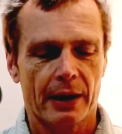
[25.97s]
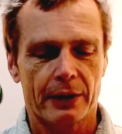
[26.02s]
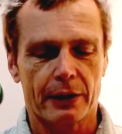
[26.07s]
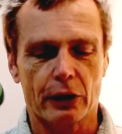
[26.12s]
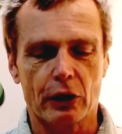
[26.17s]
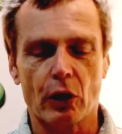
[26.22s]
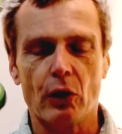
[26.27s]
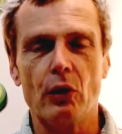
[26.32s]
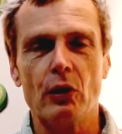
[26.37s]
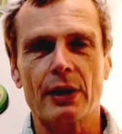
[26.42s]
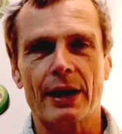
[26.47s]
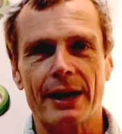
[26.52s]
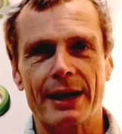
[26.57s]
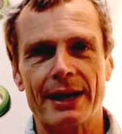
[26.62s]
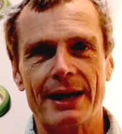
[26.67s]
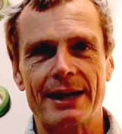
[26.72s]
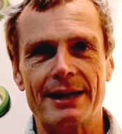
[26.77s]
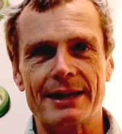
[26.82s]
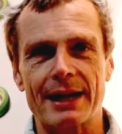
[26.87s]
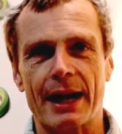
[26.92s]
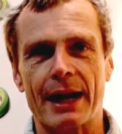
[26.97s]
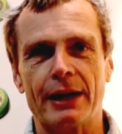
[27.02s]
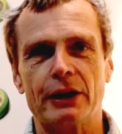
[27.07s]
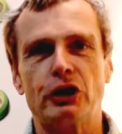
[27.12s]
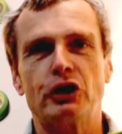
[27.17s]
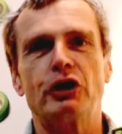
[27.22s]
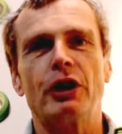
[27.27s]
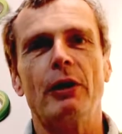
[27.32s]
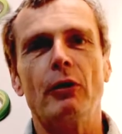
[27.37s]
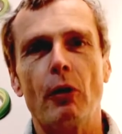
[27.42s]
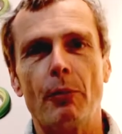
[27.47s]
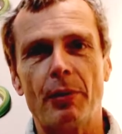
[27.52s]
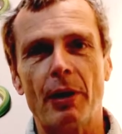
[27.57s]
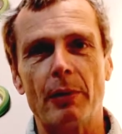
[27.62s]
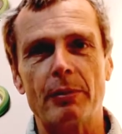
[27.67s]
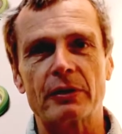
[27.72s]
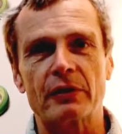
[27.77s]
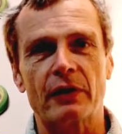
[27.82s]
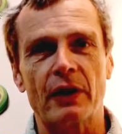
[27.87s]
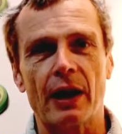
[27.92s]
The Gold is a general
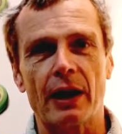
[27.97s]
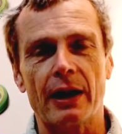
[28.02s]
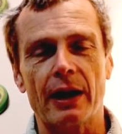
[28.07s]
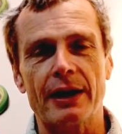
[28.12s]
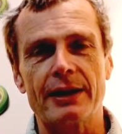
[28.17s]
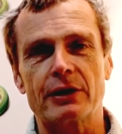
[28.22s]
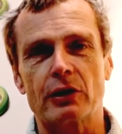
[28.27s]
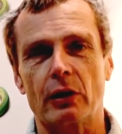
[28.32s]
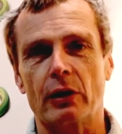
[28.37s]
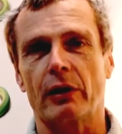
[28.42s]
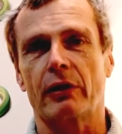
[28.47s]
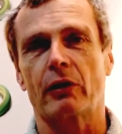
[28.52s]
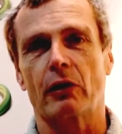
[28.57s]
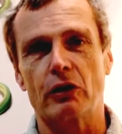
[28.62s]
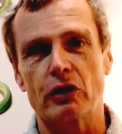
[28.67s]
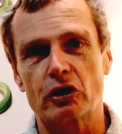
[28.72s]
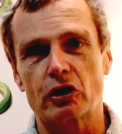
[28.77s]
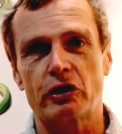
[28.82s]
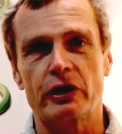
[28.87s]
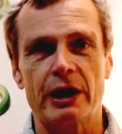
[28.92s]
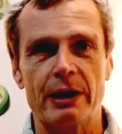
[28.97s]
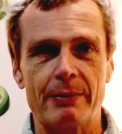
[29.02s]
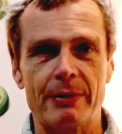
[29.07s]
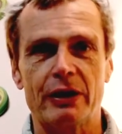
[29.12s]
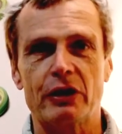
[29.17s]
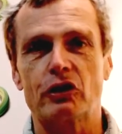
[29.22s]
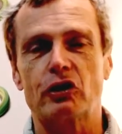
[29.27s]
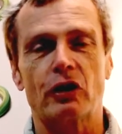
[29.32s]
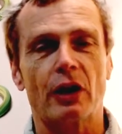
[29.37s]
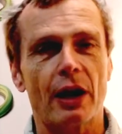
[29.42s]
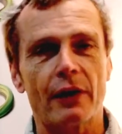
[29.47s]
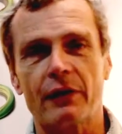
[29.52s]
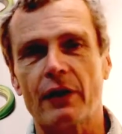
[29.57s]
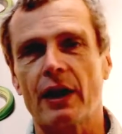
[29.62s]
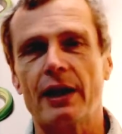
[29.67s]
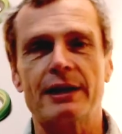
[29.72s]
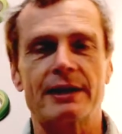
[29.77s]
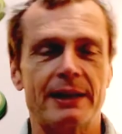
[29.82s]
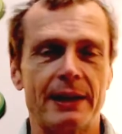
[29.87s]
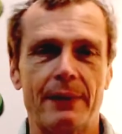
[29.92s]
purpose fly line, so it'll throw streamers, dry
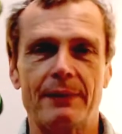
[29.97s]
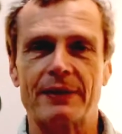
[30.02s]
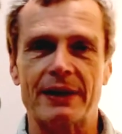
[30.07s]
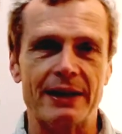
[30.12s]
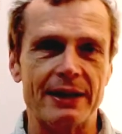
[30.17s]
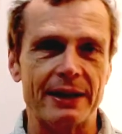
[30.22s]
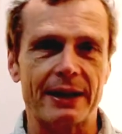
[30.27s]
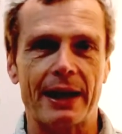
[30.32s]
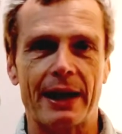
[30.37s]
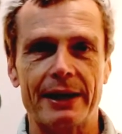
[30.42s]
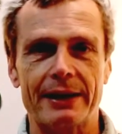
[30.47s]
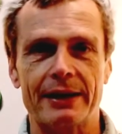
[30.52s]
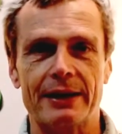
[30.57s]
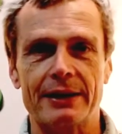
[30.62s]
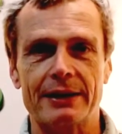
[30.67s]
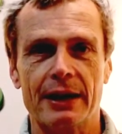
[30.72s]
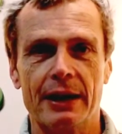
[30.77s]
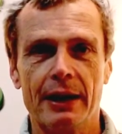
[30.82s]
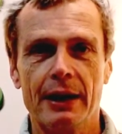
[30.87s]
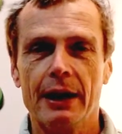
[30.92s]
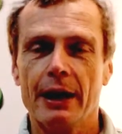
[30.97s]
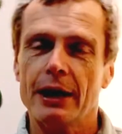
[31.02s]
flies, nymphs, indicators.